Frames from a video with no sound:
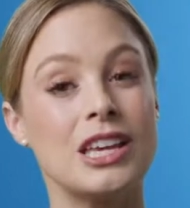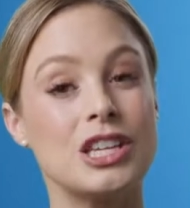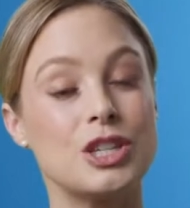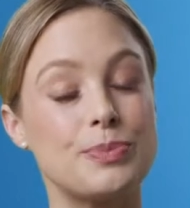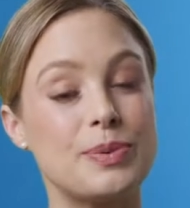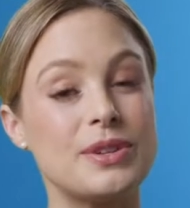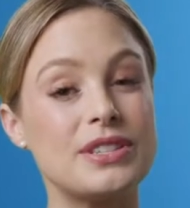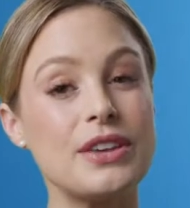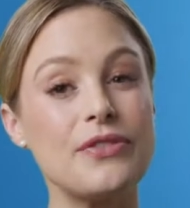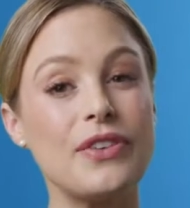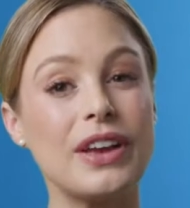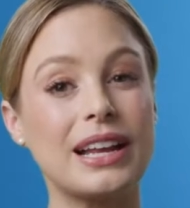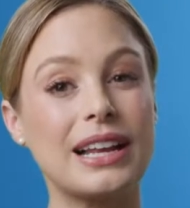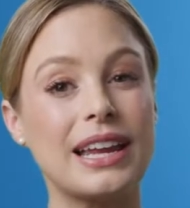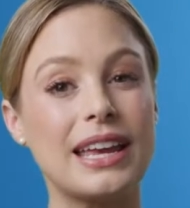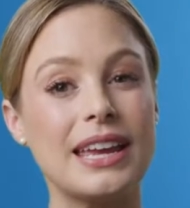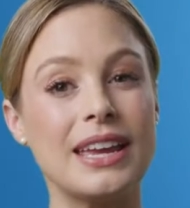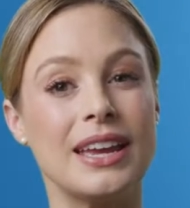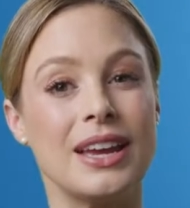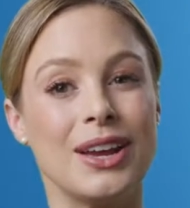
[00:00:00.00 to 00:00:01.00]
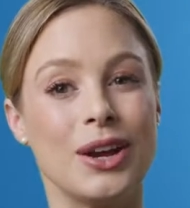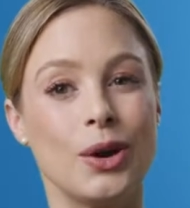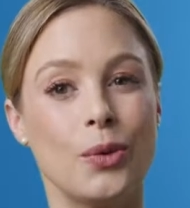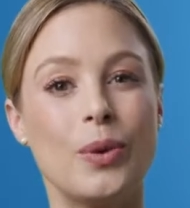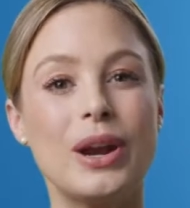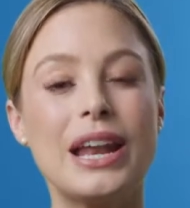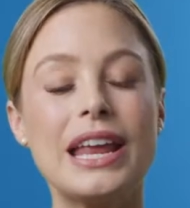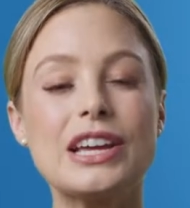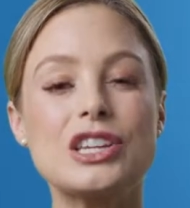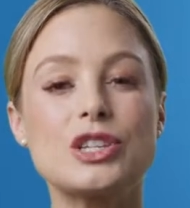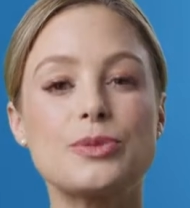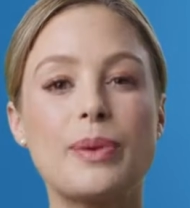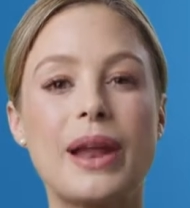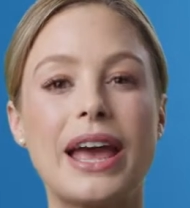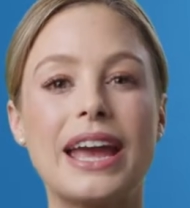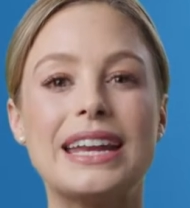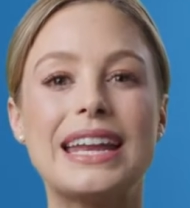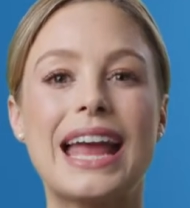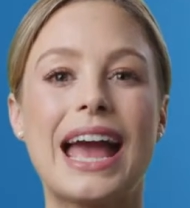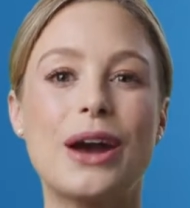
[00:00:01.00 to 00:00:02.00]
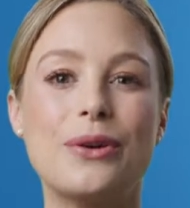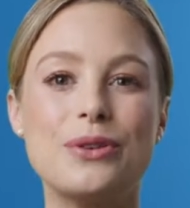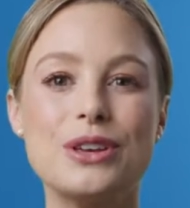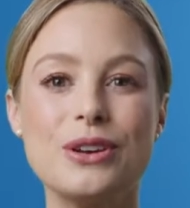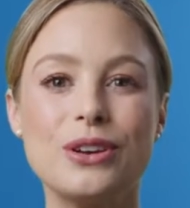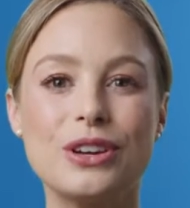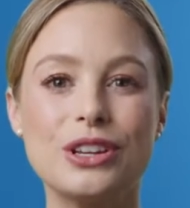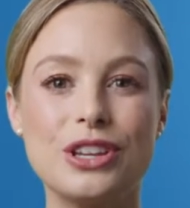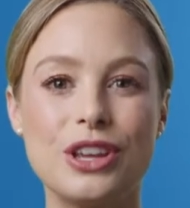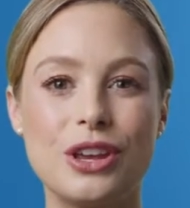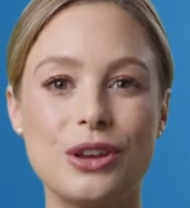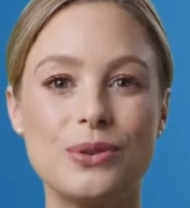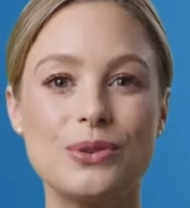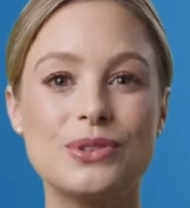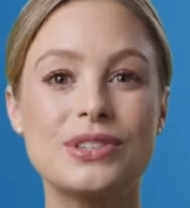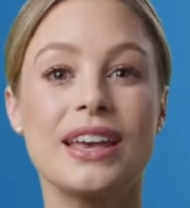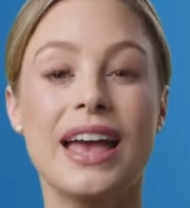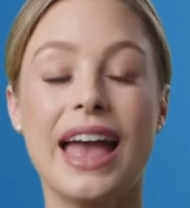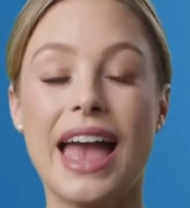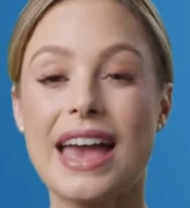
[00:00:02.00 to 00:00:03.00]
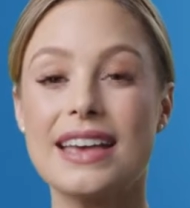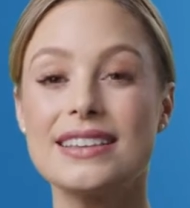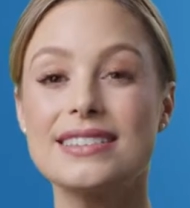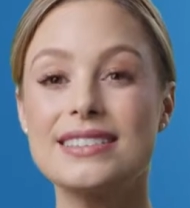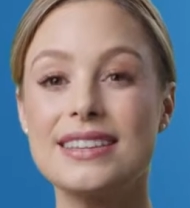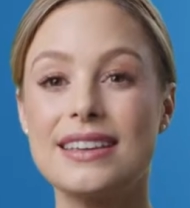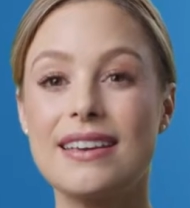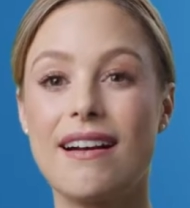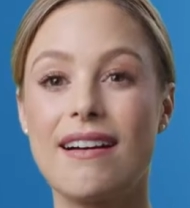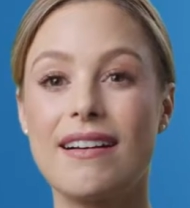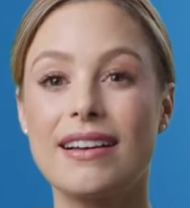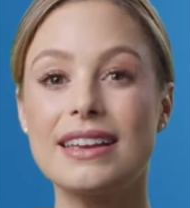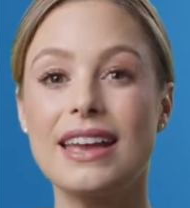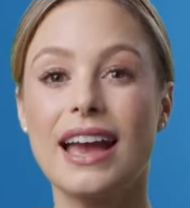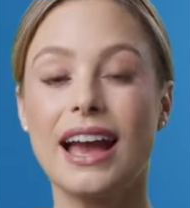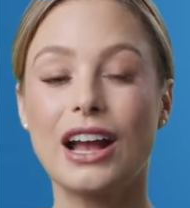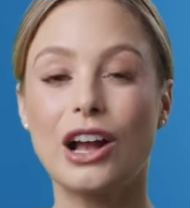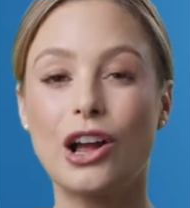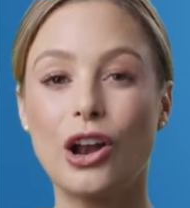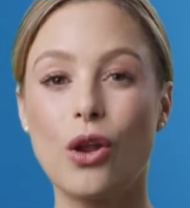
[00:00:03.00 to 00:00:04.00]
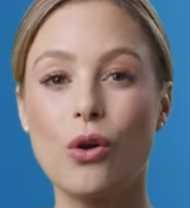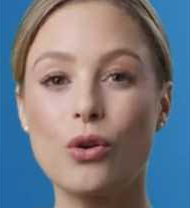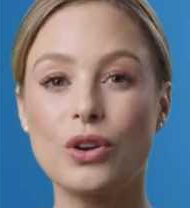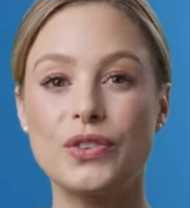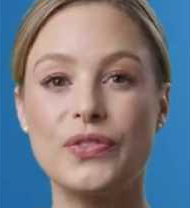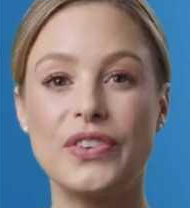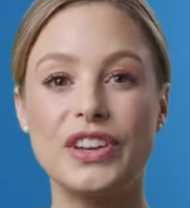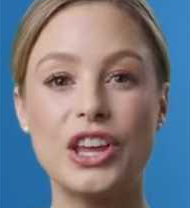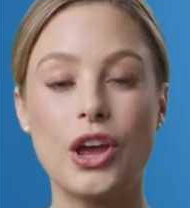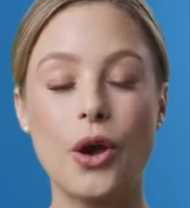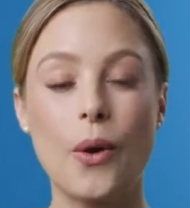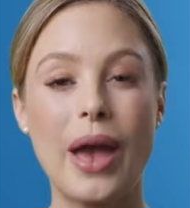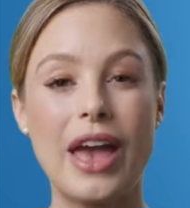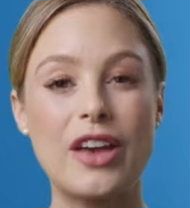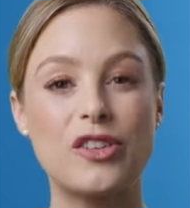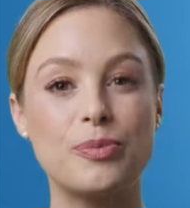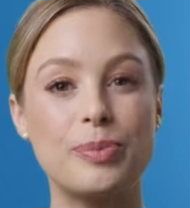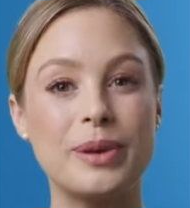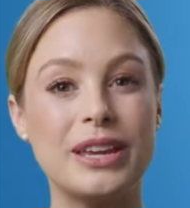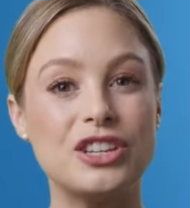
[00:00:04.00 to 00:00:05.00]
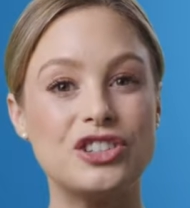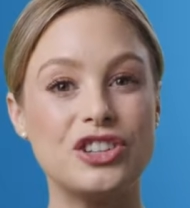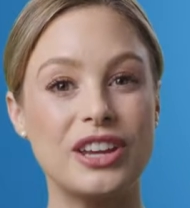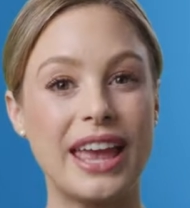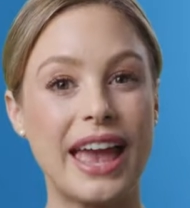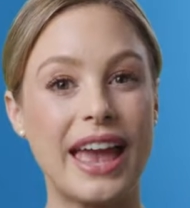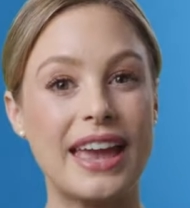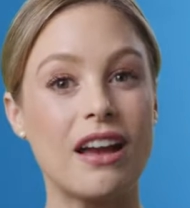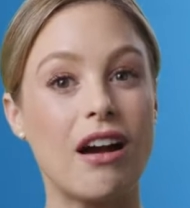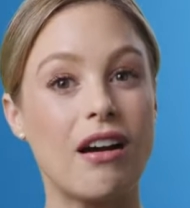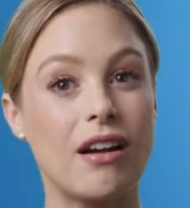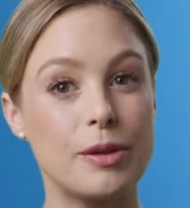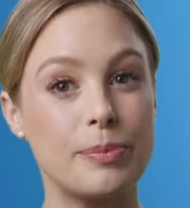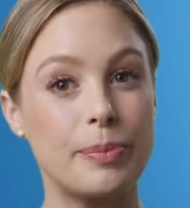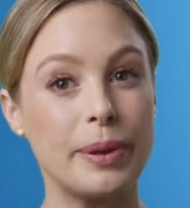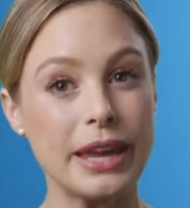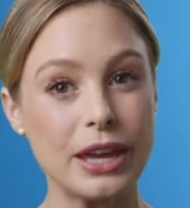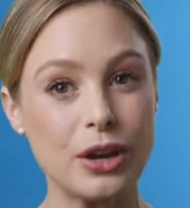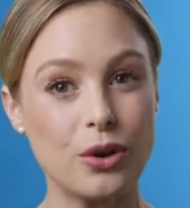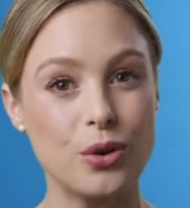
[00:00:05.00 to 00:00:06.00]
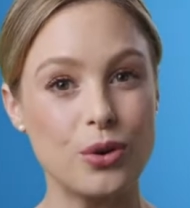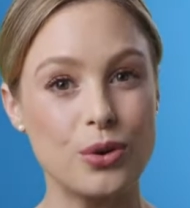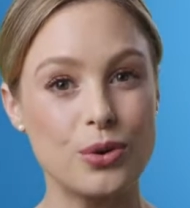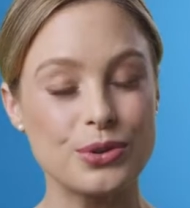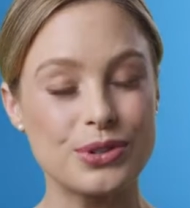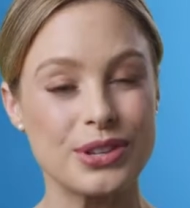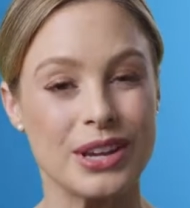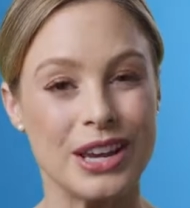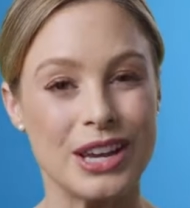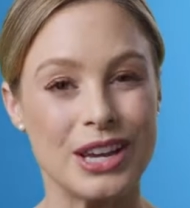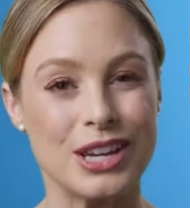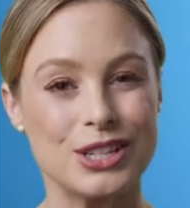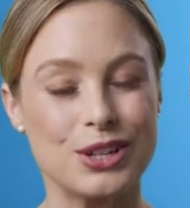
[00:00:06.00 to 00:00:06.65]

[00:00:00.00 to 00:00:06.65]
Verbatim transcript: Specifically, we'll explain how you can use SDI and clocked video FPGA IP cores